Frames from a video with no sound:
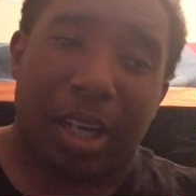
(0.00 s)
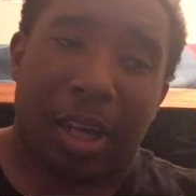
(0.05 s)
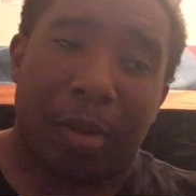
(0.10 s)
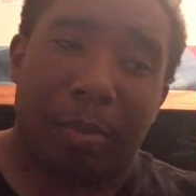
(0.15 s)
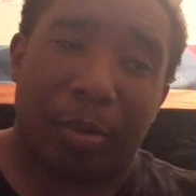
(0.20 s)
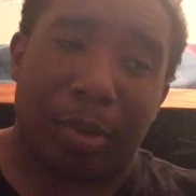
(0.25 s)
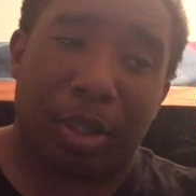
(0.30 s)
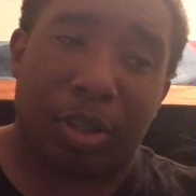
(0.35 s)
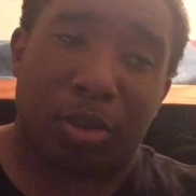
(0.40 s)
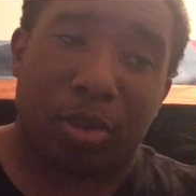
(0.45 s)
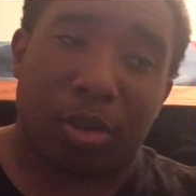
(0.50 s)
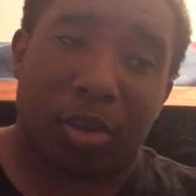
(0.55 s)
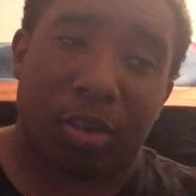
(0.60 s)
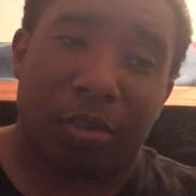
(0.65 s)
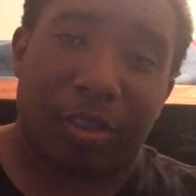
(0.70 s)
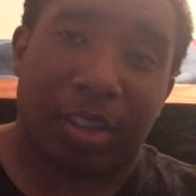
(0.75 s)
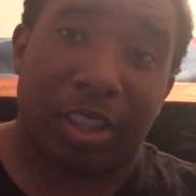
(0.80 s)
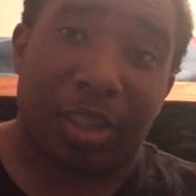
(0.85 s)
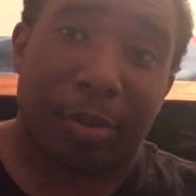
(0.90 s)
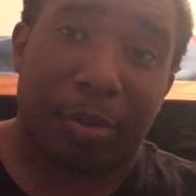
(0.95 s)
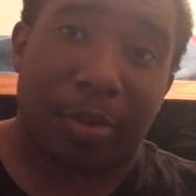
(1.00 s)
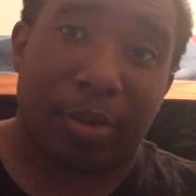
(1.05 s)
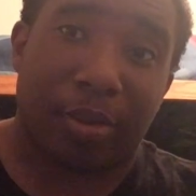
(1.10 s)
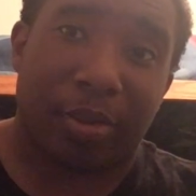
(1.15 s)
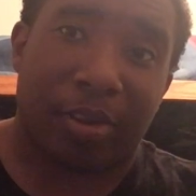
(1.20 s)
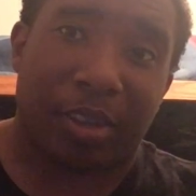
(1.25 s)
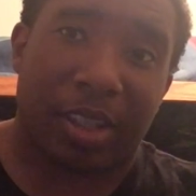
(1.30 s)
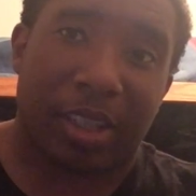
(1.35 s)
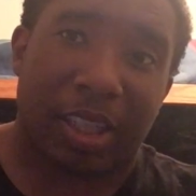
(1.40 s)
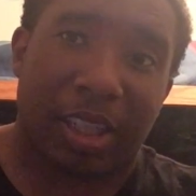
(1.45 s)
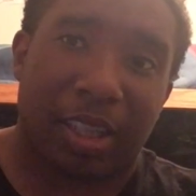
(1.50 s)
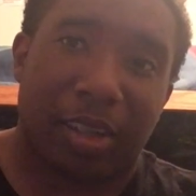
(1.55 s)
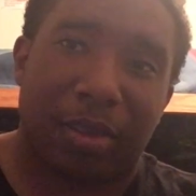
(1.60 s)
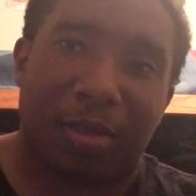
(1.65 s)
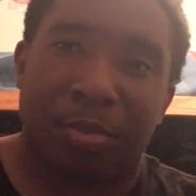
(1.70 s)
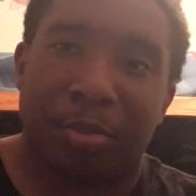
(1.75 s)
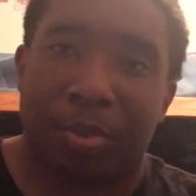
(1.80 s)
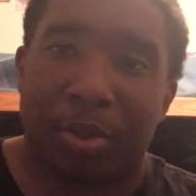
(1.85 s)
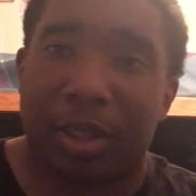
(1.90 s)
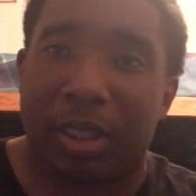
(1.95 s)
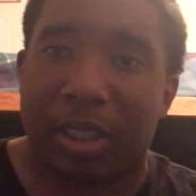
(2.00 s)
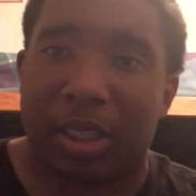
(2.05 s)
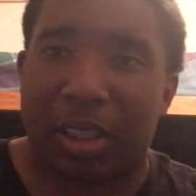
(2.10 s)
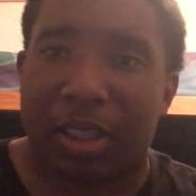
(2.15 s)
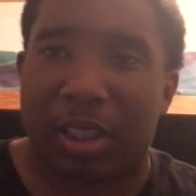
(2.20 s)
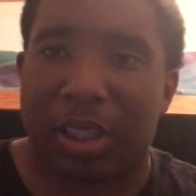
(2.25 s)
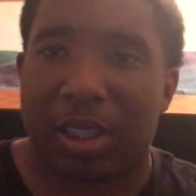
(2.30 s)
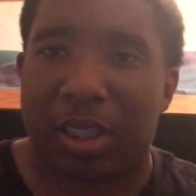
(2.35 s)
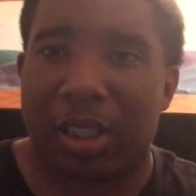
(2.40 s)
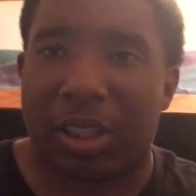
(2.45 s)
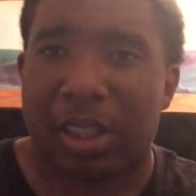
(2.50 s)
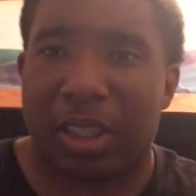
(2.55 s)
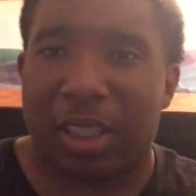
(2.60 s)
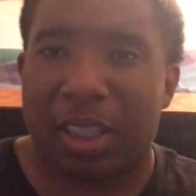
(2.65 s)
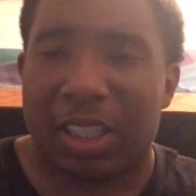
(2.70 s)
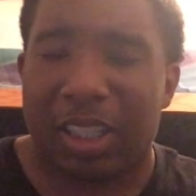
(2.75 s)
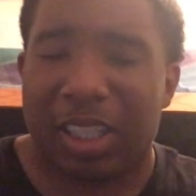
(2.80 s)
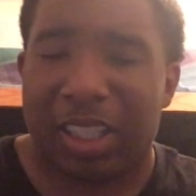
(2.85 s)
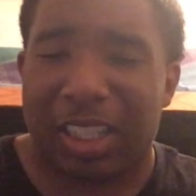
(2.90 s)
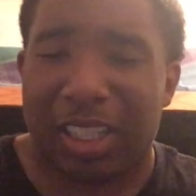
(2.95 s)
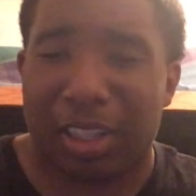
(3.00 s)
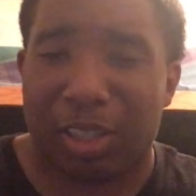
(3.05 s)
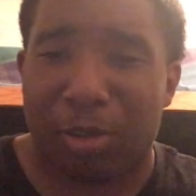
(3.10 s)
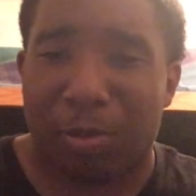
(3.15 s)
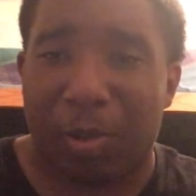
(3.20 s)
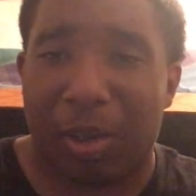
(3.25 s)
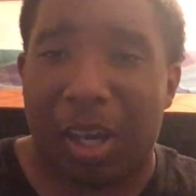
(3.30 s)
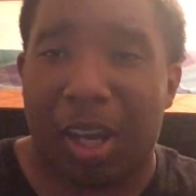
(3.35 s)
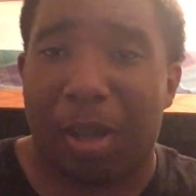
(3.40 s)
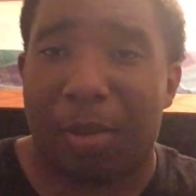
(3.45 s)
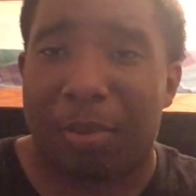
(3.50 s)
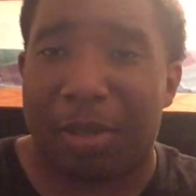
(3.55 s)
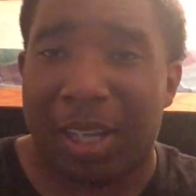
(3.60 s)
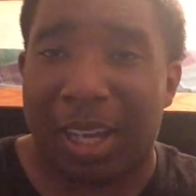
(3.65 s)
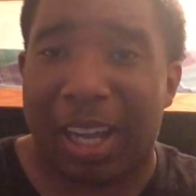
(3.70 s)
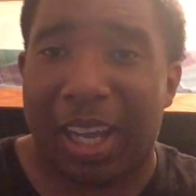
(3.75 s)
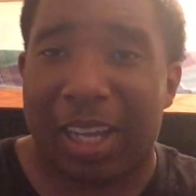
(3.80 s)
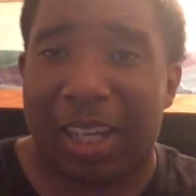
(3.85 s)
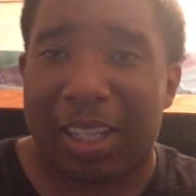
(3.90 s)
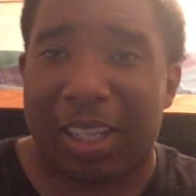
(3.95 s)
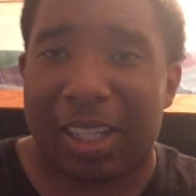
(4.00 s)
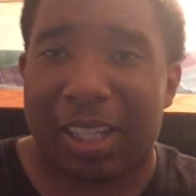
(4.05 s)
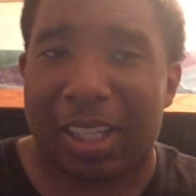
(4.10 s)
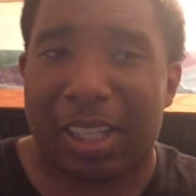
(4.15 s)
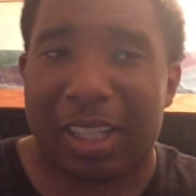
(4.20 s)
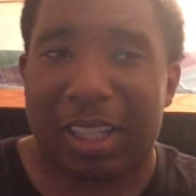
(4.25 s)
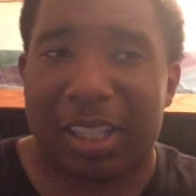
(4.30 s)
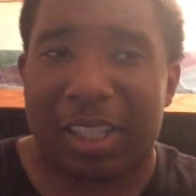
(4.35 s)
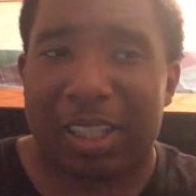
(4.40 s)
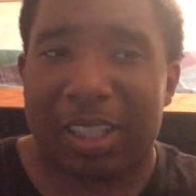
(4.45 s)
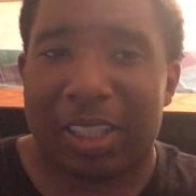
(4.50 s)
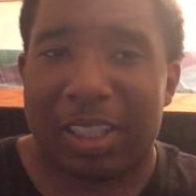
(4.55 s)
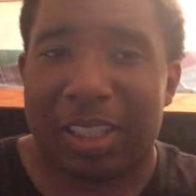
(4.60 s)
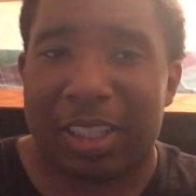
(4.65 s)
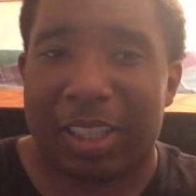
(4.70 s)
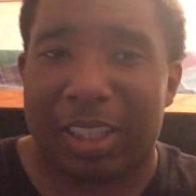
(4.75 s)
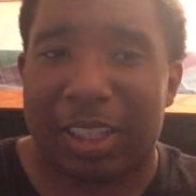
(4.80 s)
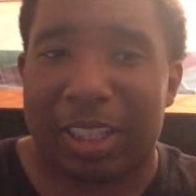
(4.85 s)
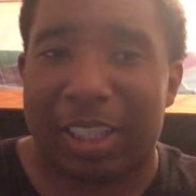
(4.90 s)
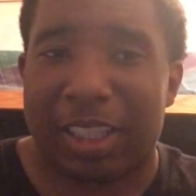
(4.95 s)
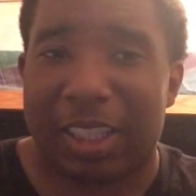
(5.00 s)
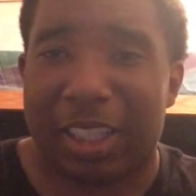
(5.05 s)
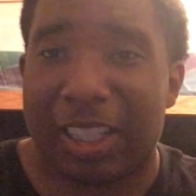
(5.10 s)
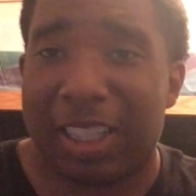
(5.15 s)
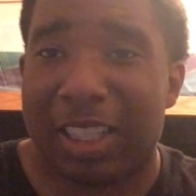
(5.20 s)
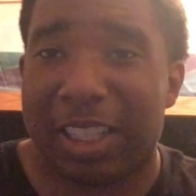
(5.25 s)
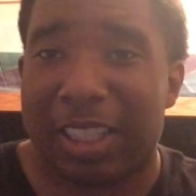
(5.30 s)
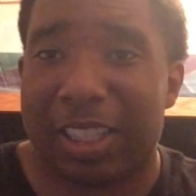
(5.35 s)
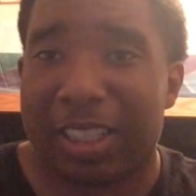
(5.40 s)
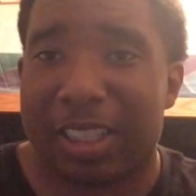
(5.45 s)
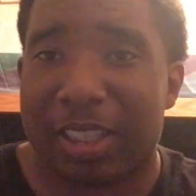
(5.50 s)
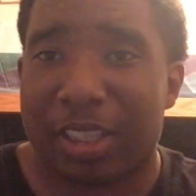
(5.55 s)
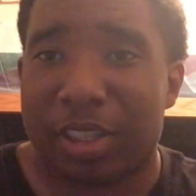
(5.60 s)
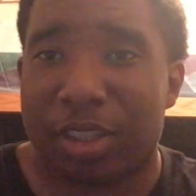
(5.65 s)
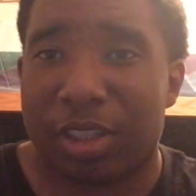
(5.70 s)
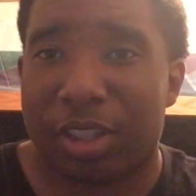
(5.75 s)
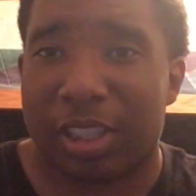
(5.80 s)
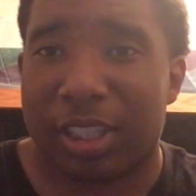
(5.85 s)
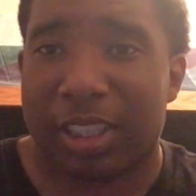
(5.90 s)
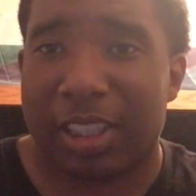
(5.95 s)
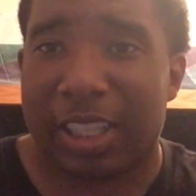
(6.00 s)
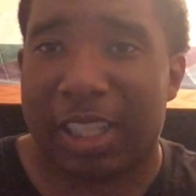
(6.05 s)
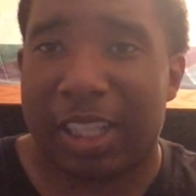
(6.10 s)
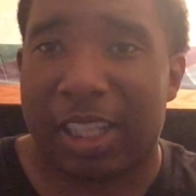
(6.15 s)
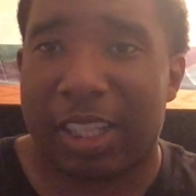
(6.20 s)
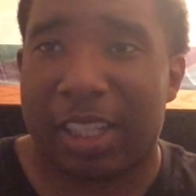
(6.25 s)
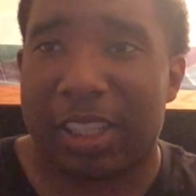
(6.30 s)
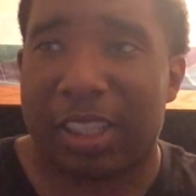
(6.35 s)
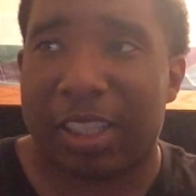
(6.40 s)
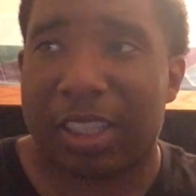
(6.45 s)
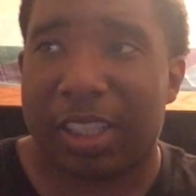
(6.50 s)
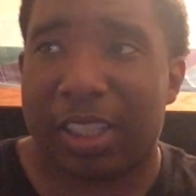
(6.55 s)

I'm being sort of a hypocrite right now, but in a way I'm not. The thing is, it's just that